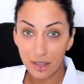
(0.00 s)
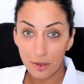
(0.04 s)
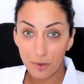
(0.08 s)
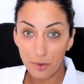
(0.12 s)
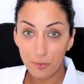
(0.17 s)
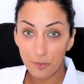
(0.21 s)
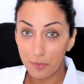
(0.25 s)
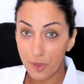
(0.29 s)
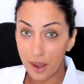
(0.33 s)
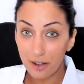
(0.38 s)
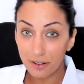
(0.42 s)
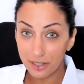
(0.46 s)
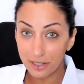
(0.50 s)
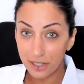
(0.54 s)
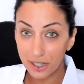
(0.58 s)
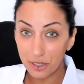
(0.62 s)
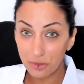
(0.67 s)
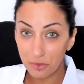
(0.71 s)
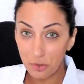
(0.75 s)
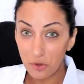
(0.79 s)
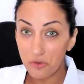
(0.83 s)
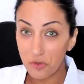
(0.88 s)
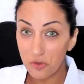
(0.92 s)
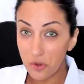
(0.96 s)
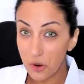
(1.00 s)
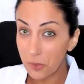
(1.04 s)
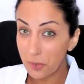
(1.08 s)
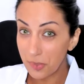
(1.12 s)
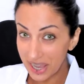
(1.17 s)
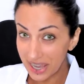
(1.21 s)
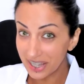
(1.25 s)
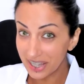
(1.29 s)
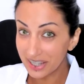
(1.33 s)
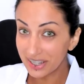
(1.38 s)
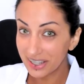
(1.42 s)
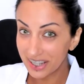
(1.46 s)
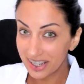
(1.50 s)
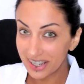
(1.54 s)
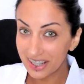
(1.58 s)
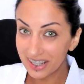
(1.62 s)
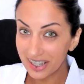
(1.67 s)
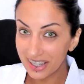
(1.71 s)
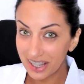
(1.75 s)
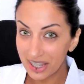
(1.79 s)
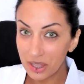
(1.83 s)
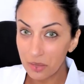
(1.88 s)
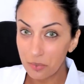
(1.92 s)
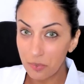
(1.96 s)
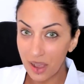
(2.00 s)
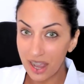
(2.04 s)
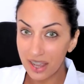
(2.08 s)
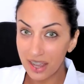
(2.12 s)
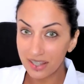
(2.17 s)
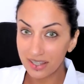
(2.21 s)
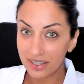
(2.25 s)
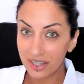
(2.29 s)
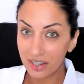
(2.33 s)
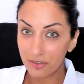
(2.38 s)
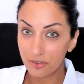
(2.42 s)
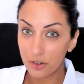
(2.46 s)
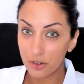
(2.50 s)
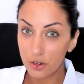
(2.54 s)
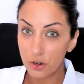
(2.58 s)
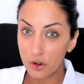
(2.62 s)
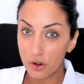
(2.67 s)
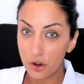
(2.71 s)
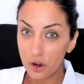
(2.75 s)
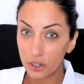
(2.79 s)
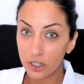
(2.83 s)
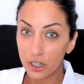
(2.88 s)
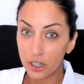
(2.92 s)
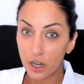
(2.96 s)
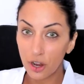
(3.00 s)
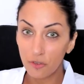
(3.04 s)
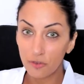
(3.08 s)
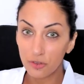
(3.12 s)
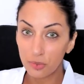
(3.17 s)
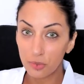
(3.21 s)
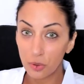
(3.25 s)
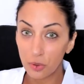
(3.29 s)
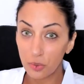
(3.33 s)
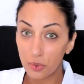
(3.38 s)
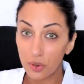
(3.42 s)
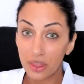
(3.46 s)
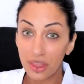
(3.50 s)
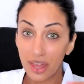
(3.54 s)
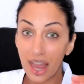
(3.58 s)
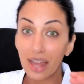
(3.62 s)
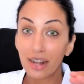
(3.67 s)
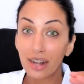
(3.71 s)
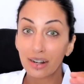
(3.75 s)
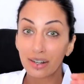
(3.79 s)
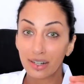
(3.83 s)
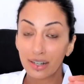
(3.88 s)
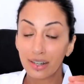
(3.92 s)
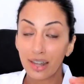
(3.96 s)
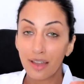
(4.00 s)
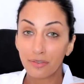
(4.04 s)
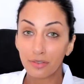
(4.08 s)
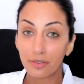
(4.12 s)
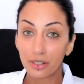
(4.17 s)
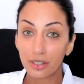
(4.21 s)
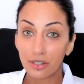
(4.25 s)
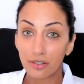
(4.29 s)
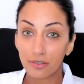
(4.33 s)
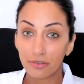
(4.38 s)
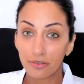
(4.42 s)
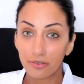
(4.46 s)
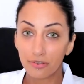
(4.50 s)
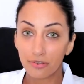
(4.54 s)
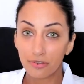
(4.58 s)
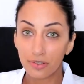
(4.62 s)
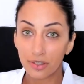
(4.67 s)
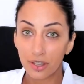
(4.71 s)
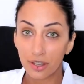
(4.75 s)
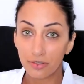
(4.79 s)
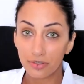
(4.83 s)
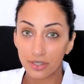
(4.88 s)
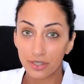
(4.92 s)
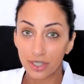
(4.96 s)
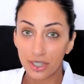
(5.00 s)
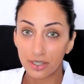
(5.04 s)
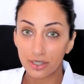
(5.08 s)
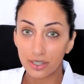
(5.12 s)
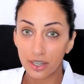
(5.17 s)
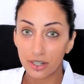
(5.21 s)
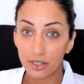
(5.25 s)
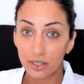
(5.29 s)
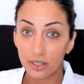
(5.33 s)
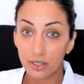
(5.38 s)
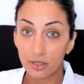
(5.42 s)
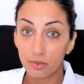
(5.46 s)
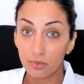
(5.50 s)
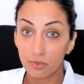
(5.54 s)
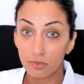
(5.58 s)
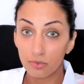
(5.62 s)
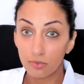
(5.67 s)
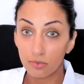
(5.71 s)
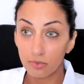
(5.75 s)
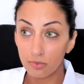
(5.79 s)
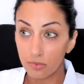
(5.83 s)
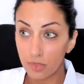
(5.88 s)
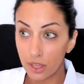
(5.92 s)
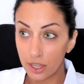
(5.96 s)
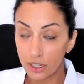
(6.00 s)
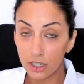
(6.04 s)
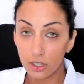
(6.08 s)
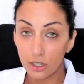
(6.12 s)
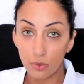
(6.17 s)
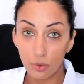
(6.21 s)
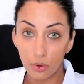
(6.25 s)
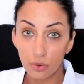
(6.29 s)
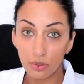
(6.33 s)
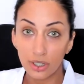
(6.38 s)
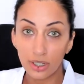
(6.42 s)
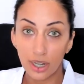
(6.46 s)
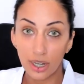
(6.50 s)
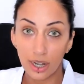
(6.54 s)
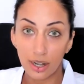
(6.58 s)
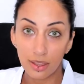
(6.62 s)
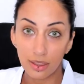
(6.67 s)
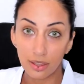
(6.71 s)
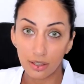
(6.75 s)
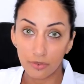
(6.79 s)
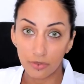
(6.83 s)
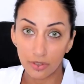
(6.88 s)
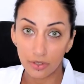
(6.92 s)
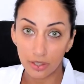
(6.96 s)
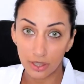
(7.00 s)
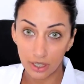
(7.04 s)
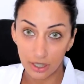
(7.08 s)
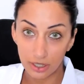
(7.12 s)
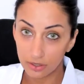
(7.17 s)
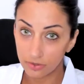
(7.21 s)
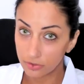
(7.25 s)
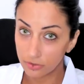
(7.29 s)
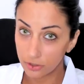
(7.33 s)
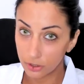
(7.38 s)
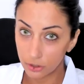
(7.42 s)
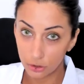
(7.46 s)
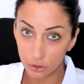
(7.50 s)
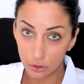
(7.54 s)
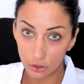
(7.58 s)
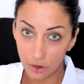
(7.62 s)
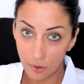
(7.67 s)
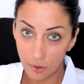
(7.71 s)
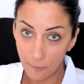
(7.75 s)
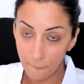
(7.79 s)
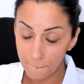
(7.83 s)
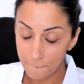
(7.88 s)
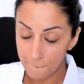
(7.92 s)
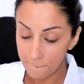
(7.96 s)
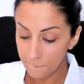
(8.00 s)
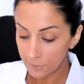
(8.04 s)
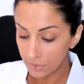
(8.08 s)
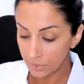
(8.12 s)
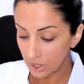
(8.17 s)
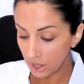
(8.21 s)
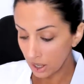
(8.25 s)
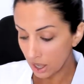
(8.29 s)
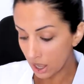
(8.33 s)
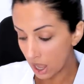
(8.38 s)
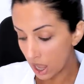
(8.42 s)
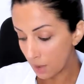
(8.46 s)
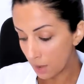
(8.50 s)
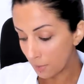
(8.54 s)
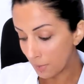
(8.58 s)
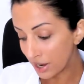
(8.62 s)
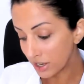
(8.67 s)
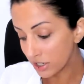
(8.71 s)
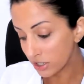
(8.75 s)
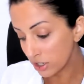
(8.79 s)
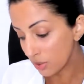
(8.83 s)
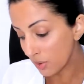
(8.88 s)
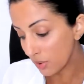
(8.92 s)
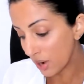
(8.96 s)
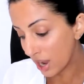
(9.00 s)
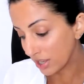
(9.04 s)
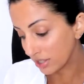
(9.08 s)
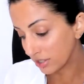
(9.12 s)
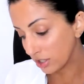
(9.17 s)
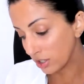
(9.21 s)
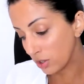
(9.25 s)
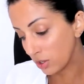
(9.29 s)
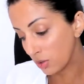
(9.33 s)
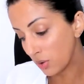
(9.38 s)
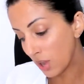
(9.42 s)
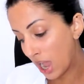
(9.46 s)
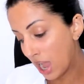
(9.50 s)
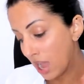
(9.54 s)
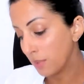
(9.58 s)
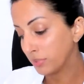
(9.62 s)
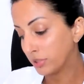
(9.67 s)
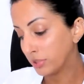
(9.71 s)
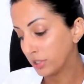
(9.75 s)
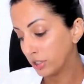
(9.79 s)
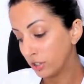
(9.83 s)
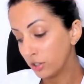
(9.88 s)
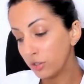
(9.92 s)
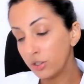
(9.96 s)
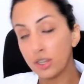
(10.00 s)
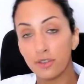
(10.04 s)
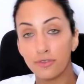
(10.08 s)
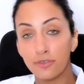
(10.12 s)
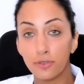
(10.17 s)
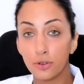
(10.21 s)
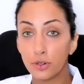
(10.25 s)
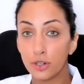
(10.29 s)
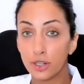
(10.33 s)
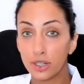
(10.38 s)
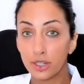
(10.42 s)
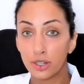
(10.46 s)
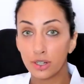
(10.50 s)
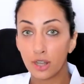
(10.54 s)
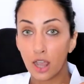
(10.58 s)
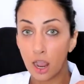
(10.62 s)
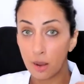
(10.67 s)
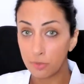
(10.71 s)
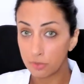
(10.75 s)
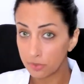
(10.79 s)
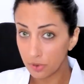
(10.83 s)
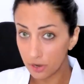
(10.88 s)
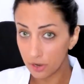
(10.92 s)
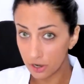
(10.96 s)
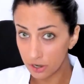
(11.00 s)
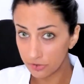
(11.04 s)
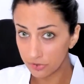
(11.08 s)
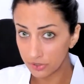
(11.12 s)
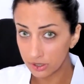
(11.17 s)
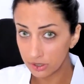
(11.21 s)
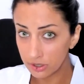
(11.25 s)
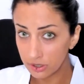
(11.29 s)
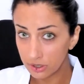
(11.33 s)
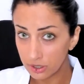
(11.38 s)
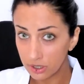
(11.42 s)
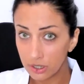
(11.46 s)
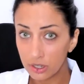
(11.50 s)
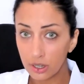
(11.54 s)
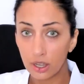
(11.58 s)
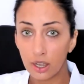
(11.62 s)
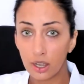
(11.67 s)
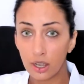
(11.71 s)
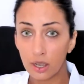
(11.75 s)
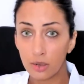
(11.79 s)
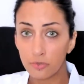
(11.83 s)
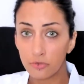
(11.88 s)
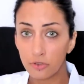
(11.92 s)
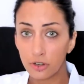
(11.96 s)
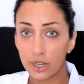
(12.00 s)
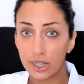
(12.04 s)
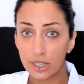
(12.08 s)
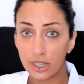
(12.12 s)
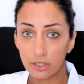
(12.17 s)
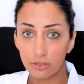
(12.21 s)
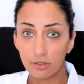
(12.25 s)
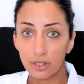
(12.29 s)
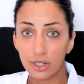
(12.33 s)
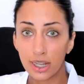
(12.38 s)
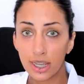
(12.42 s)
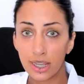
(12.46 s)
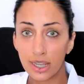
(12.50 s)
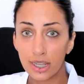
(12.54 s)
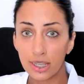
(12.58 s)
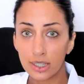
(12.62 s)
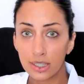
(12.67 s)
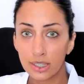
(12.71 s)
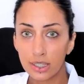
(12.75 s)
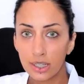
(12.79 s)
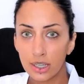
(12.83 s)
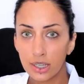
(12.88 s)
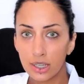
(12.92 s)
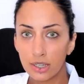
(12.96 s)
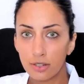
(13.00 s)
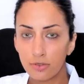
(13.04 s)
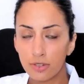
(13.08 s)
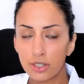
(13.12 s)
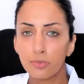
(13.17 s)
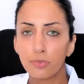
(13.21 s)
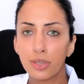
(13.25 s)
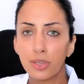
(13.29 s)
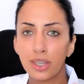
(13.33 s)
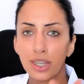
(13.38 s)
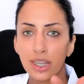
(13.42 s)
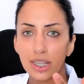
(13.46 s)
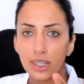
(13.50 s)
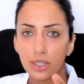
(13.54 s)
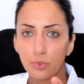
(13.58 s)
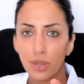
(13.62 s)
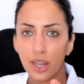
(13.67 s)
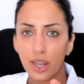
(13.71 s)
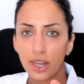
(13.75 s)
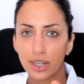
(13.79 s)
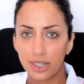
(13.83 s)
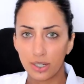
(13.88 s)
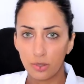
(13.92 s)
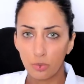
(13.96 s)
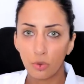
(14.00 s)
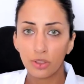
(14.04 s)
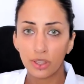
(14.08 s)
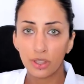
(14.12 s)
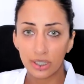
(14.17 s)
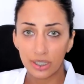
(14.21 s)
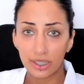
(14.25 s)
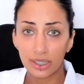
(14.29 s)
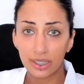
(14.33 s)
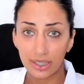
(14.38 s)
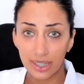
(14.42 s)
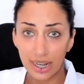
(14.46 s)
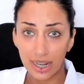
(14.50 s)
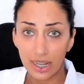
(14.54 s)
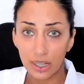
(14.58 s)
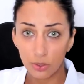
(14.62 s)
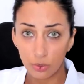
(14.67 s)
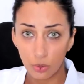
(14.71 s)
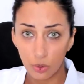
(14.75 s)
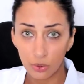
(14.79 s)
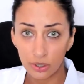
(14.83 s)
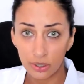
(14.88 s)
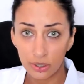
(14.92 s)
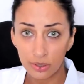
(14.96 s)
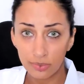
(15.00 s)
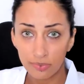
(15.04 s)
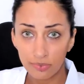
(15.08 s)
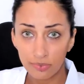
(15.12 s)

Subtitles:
paracetamol for piercings in the past. If you're uncomfortable with that level of sensation, then you won't need anything for this, for sure. I do ask that you absolutely avoid ibuprofen for at least 3 days. Reason being is we actually want this to stay swollen.